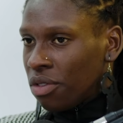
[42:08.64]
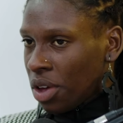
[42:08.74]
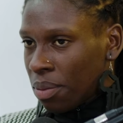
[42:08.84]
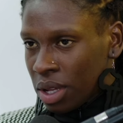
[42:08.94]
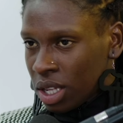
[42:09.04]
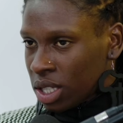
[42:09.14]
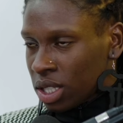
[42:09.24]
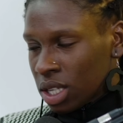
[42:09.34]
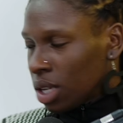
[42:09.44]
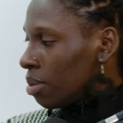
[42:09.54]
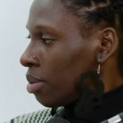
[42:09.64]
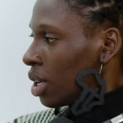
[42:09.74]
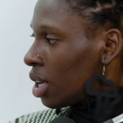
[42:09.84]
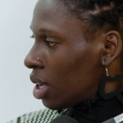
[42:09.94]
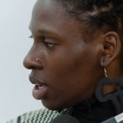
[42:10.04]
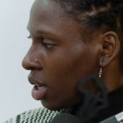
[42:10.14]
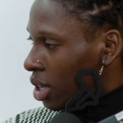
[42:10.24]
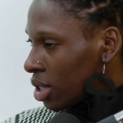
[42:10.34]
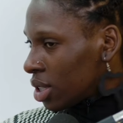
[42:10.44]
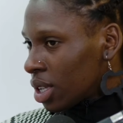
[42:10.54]
feminism.
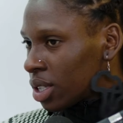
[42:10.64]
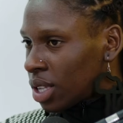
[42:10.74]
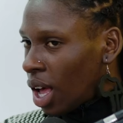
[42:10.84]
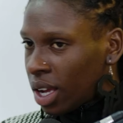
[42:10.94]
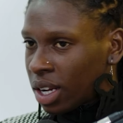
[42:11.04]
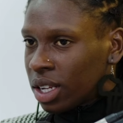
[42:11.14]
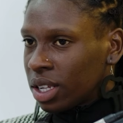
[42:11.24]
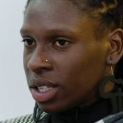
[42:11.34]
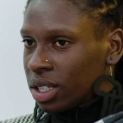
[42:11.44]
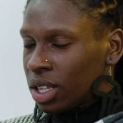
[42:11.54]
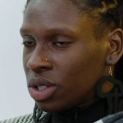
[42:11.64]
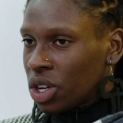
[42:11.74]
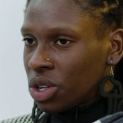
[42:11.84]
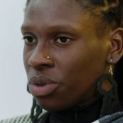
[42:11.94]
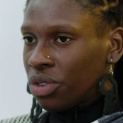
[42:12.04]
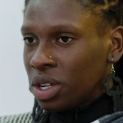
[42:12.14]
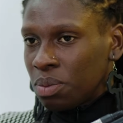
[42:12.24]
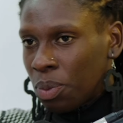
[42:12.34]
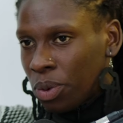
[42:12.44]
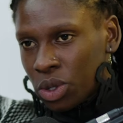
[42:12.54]
Yes, exactly. That's why you
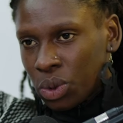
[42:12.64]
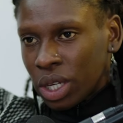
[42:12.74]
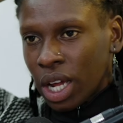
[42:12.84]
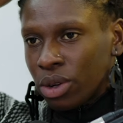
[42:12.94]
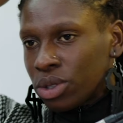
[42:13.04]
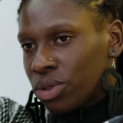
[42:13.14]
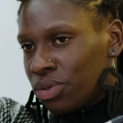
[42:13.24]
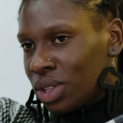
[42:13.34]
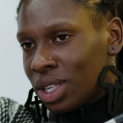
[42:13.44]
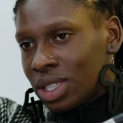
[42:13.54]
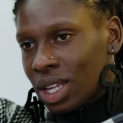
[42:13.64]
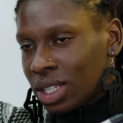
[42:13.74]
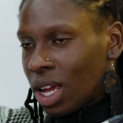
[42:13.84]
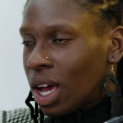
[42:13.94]
find people doing a lot of things that